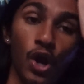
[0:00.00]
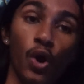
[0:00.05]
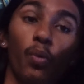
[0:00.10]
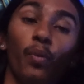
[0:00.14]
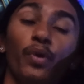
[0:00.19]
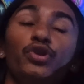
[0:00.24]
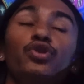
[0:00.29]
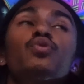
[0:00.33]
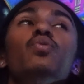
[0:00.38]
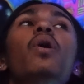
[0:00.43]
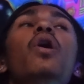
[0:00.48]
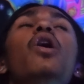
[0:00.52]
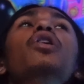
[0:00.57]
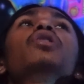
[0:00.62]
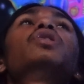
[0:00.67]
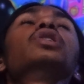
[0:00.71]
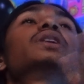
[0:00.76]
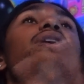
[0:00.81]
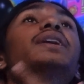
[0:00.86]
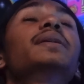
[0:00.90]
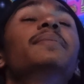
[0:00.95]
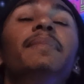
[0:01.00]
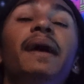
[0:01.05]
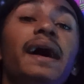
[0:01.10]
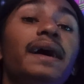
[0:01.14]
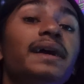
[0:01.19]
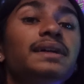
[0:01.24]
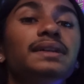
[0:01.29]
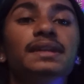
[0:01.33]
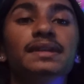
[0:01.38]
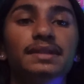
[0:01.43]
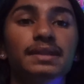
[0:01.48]
when you are looking back
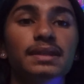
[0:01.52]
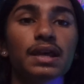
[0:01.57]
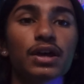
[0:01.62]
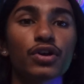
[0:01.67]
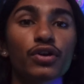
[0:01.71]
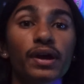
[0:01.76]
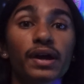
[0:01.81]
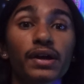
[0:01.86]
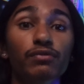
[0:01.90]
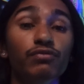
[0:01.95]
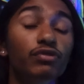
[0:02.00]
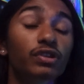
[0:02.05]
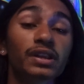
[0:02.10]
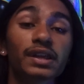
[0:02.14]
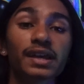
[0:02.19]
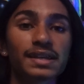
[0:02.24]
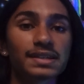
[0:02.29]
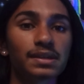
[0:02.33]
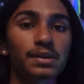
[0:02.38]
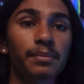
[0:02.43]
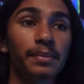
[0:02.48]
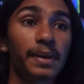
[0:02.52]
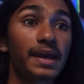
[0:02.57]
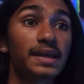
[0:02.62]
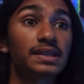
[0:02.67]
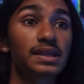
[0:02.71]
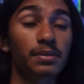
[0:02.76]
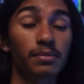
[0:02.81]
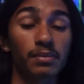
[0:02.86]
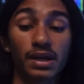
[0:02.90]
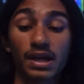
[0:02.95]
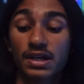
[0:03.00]
at this letter it really is
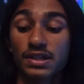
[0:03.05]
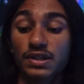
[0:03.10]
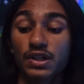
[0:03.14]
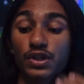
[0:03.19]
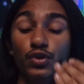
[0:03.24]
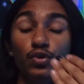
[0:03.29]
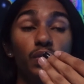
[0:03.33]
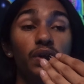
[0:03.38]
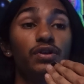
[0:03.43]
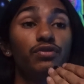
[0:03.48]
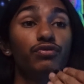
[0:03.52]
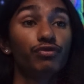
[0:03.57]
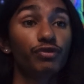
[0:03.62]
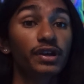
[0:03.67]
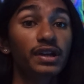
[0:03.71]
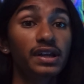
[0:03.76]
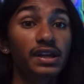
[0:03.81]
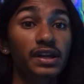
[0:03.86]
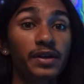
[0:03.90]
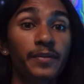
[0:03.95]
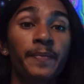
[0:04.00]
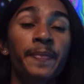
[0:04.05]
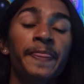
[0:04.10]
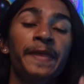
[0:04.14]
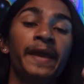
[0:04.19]
amazing because then you can read it